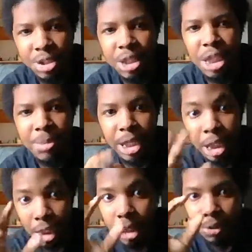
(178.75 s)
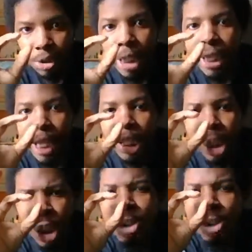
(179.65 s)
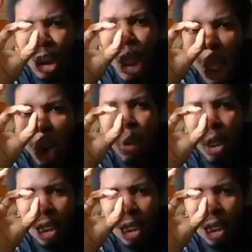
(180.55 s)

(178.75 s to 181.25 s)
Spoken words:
to the limit a little to